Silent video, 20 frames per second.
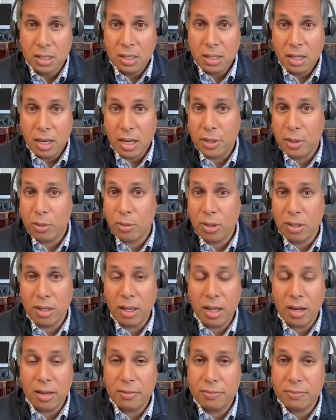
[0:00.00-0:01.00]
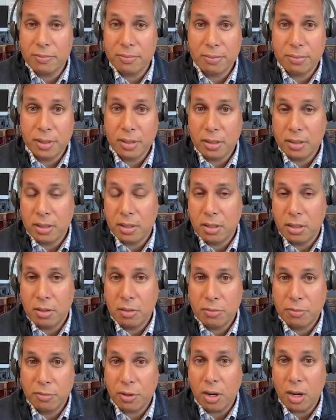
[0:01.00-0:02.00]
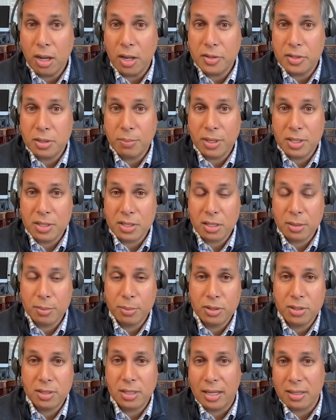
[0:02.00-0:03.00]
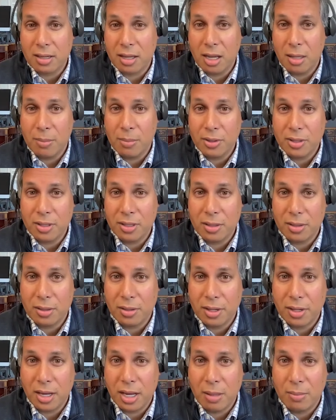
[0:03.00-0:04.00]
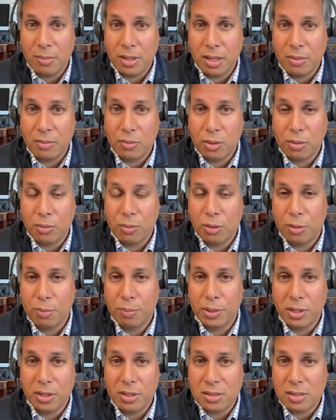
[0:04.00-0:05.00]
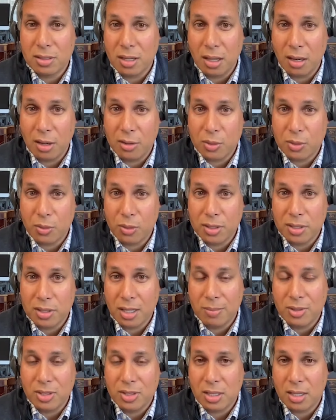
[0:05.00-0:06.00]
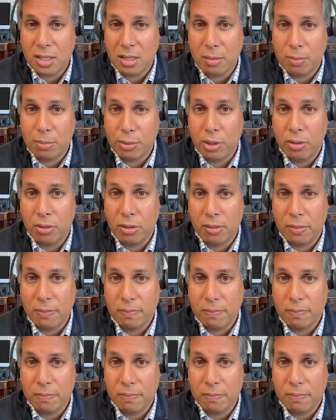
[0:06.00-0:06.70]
And there were a lot of, uh, you know, frauds that basically put dot com at the end of their name and were worth billions of dollars at one time and today are broke.